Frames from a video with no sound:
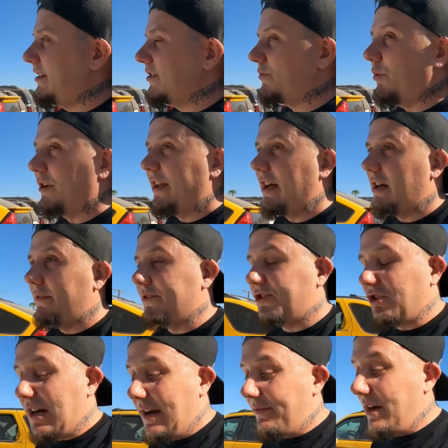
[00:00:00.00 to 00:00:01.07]
it's one hell of a
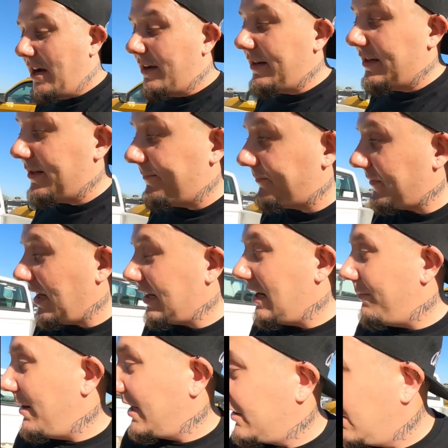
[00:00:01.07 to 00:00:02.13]
drive out here. I
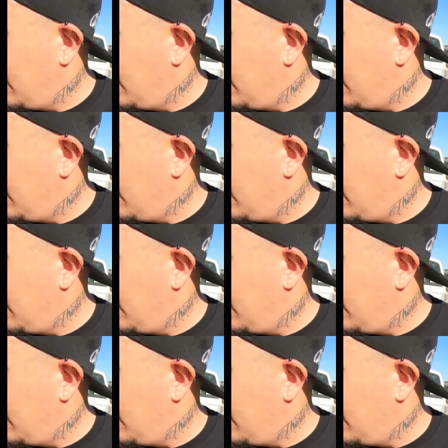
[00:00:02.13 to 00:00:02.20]
got my